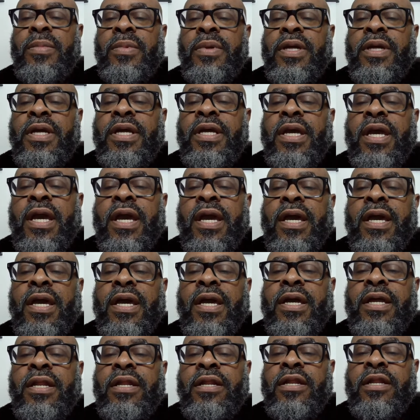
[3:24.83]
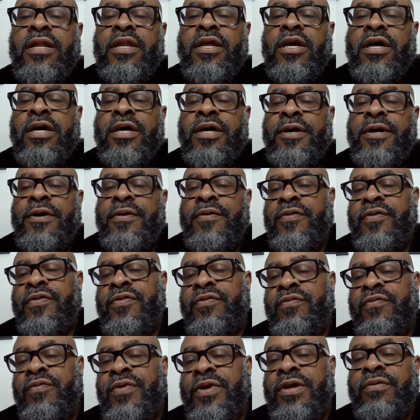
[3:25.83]
He had
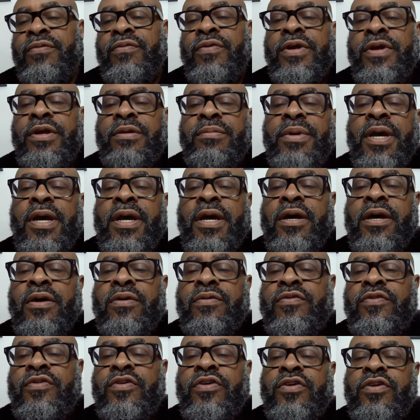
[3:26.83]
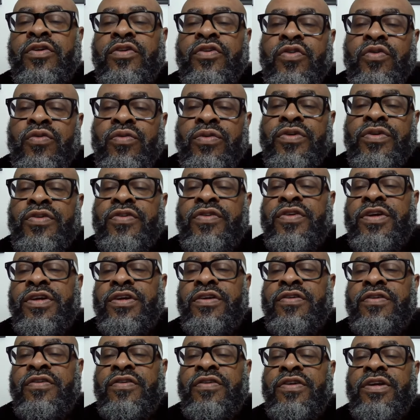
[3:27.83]
3 rebounds, 2
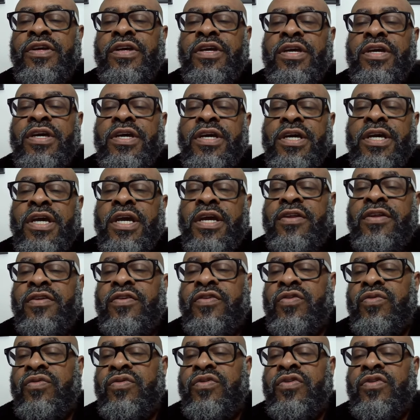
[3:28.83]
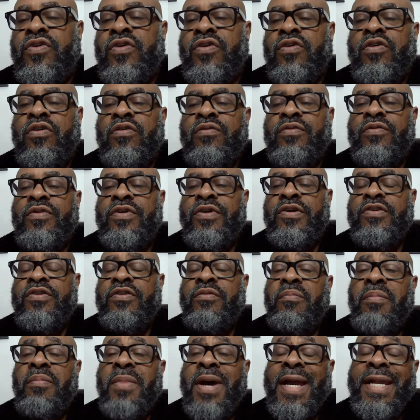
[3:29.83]
assists. He had 2 turnovers. He was
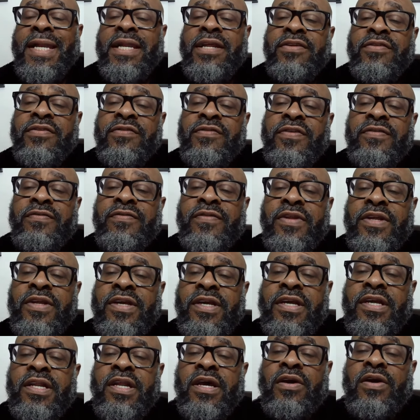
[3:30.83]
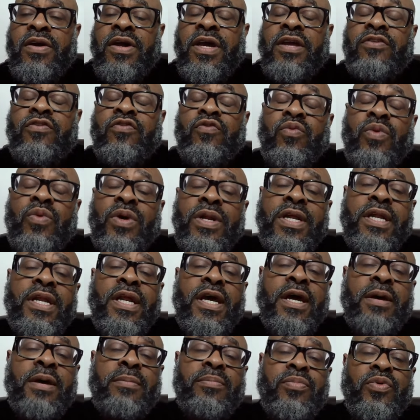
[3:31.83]
a minus 15. Now, he had
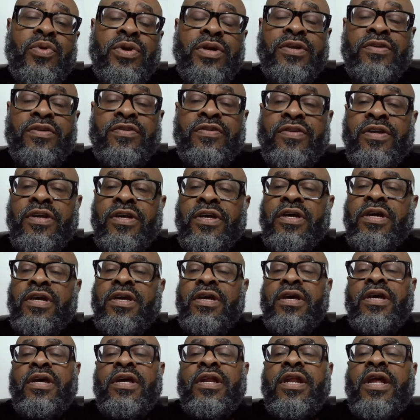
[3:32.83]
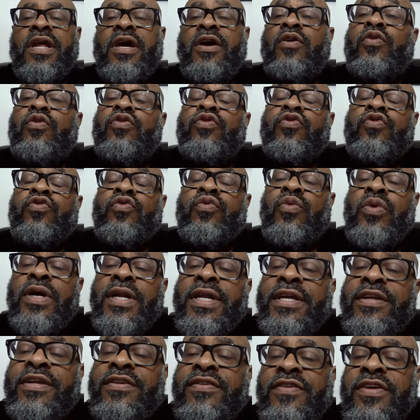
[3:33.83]
29 points. Now,
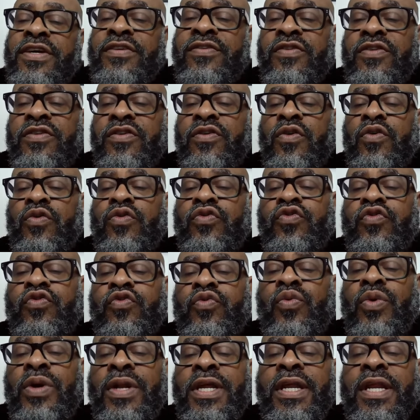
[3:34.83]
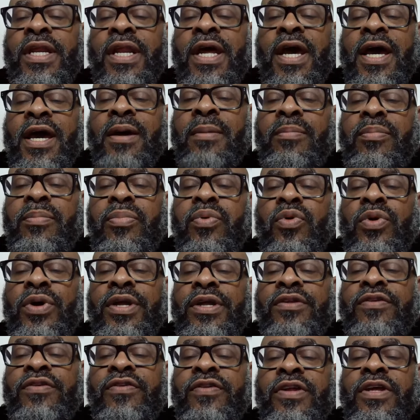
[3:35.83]
26 of those 29
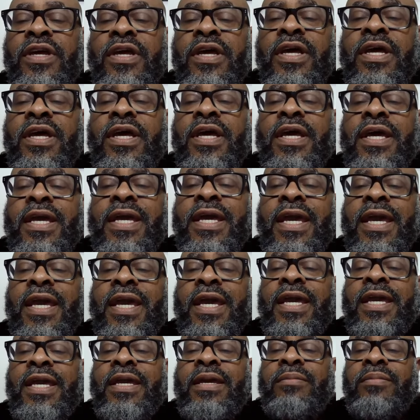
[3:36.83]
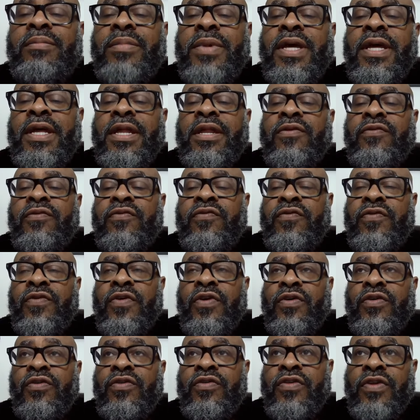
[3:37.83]
points came in the
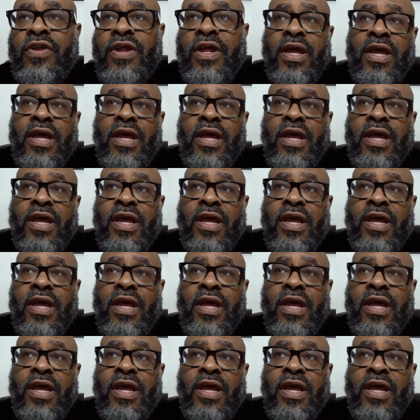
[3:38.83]
first